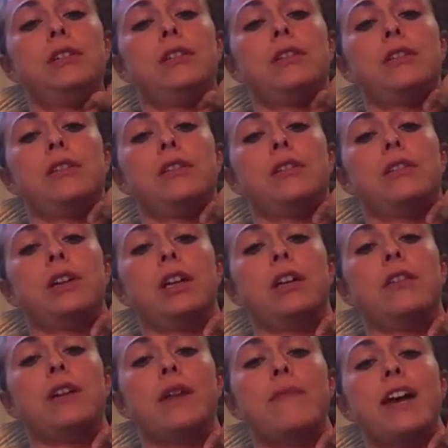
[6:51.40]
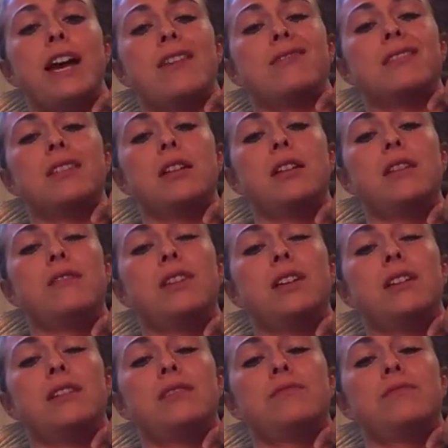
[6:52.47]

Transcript: You can kind of grab the outside of it.